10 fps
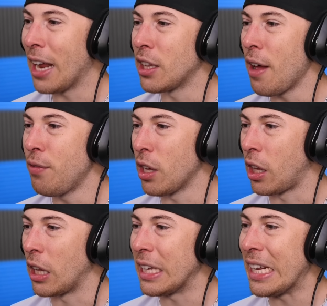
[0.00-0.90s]
I love the
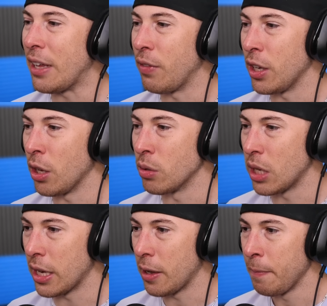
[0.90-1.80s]
cleaning videos,
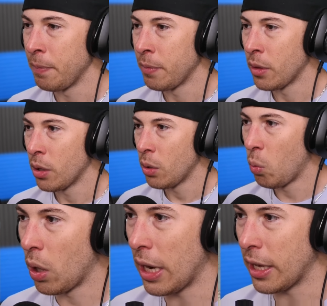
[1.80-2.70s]
like,
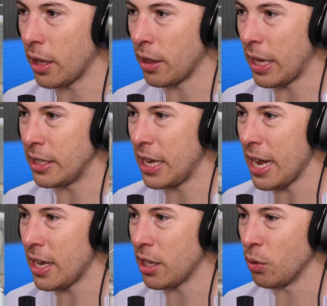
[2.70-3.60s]
where, like, they
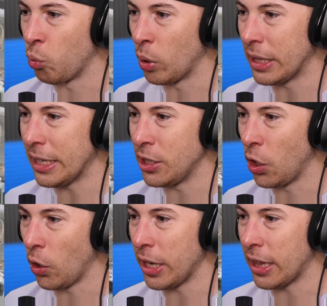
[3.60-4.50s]
take really
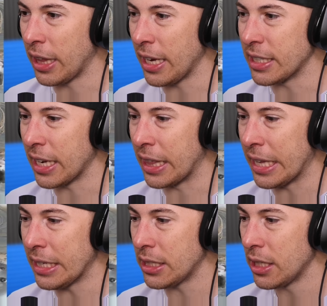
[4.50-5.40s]
dirty things like
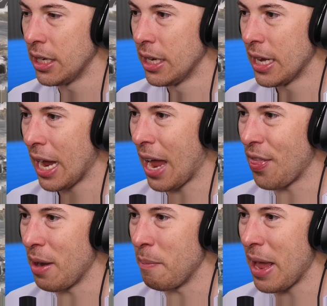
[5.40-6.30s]
this
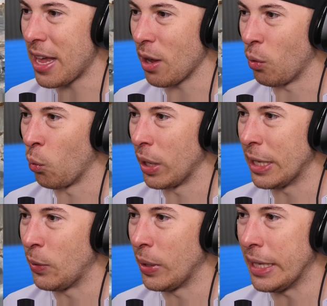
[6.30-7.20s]
and then make it
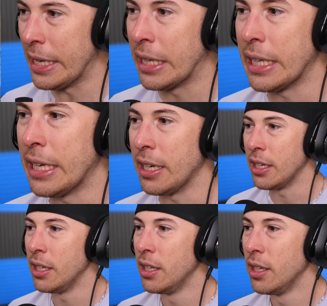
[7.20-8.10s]
really, really clean.
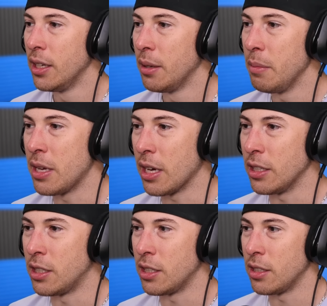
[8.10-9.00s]

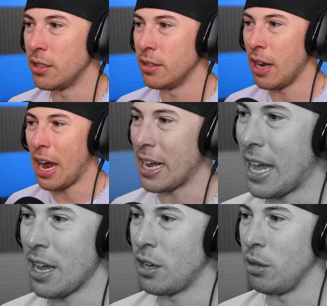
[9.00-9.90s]
Because I
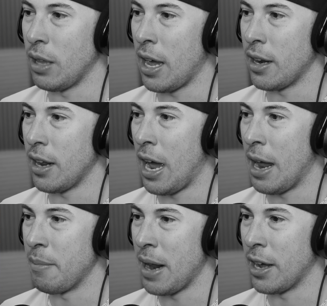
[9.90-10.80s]
can't do that.
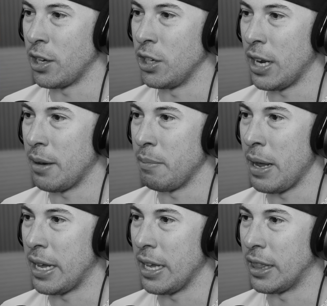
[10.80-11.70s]
I'm not good at
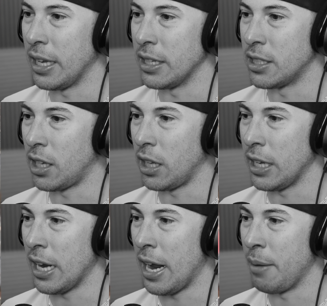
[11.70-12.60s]
making things
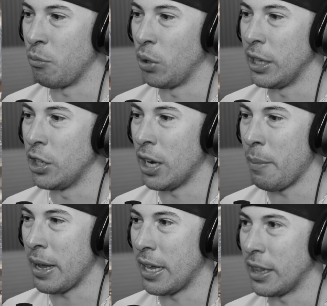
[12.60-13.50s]
clean. I'm really good
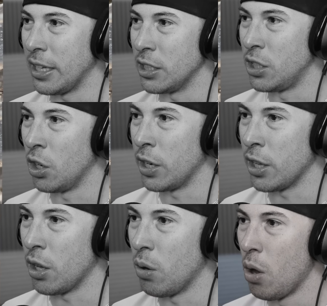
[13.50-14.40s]
at making things
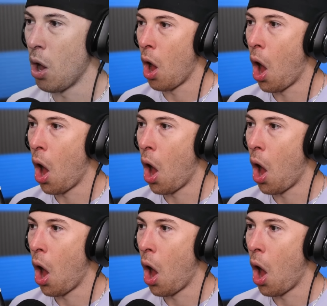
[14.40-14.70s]
dirty, though.